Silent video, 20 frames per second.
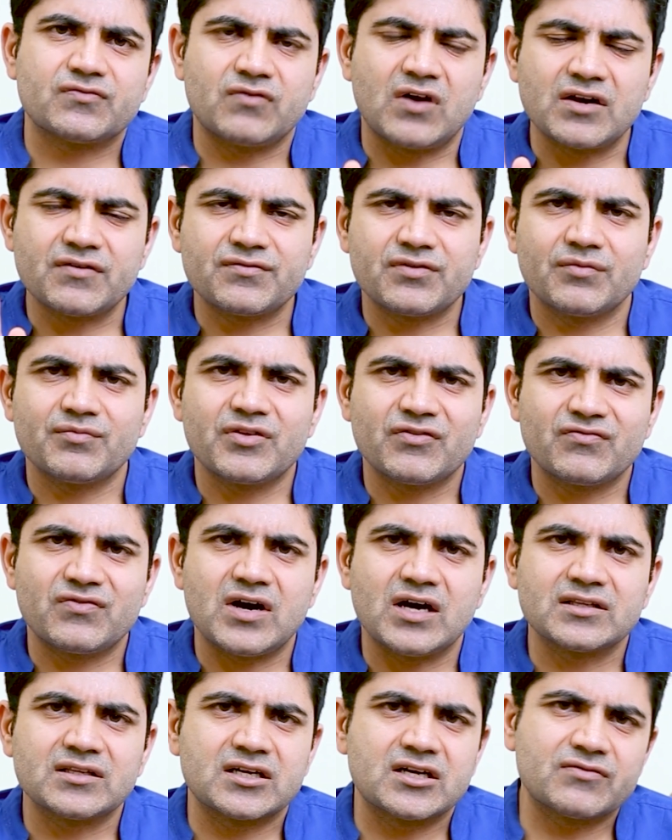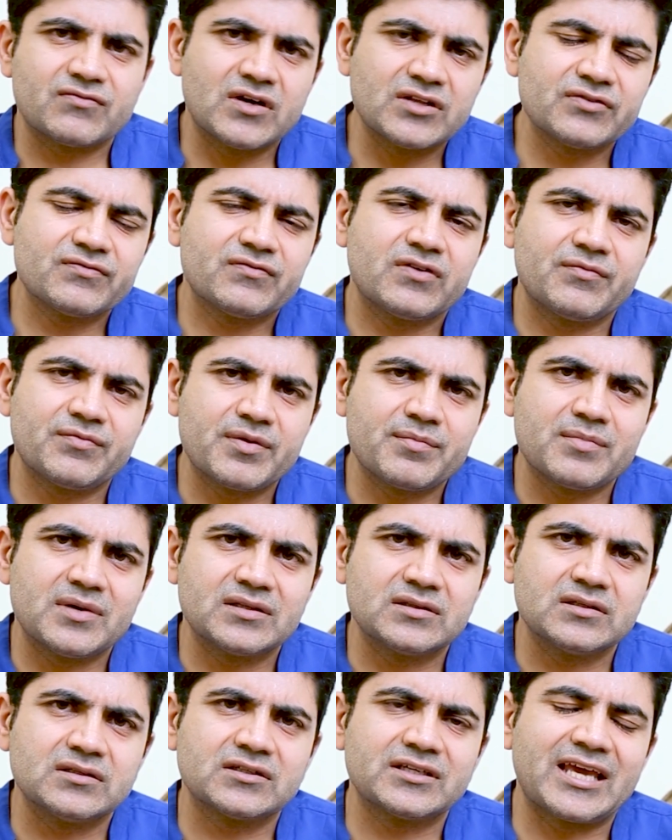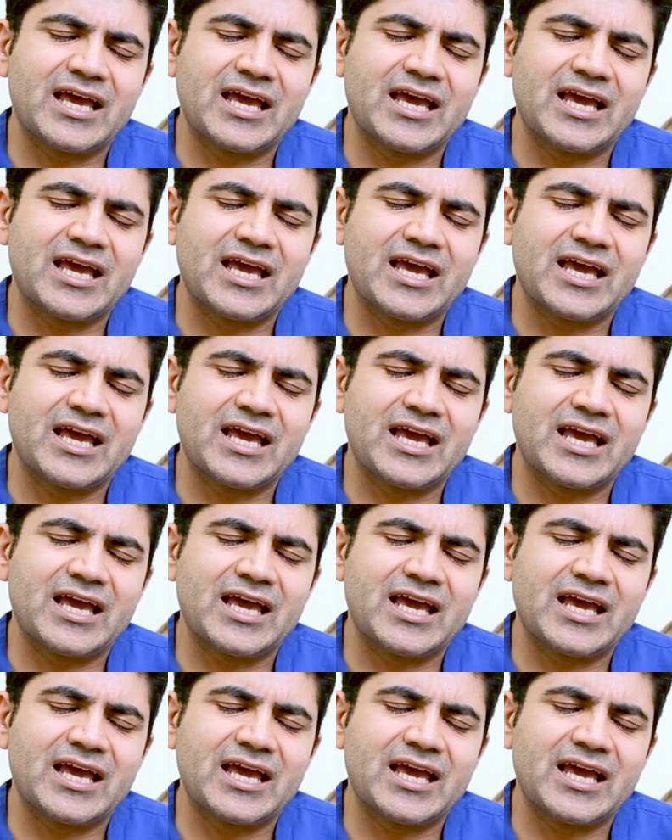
one from the father and one from the mother,